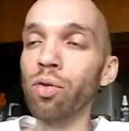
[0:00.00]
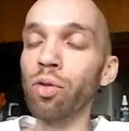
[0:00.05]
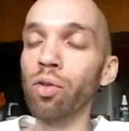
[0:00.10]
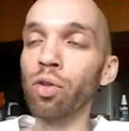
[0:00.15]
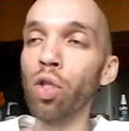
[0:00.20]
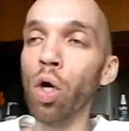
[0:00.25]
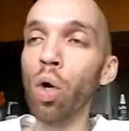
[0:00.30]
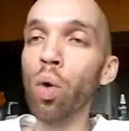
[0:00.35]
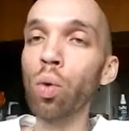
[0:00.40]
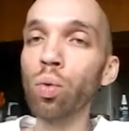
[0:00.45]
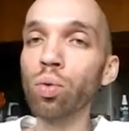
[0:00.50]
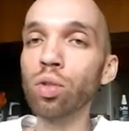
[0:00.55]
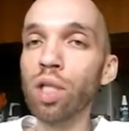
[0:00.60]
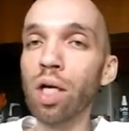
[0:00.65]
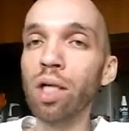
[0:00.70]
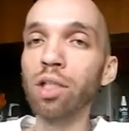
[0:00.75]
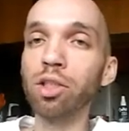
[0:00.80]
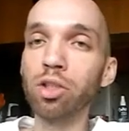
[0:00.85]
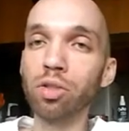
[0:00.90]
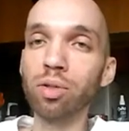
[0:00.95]
those
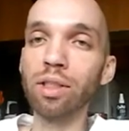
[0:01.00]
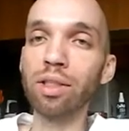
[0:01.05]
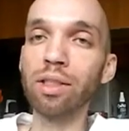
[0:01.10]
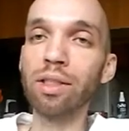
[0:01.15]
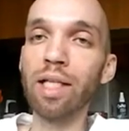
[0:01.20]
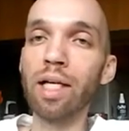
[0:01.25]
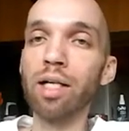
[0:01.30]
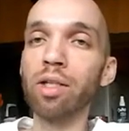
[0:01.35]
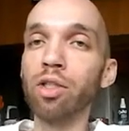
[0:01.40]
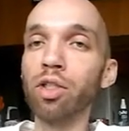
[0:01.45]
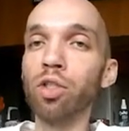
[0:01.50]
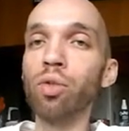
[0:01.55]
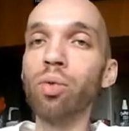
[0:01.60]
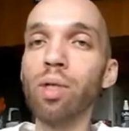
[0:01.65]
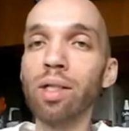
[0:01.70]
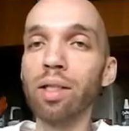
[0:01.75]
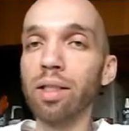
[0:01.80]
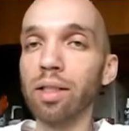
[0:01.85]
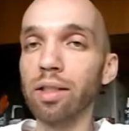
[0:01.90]
countries that are doing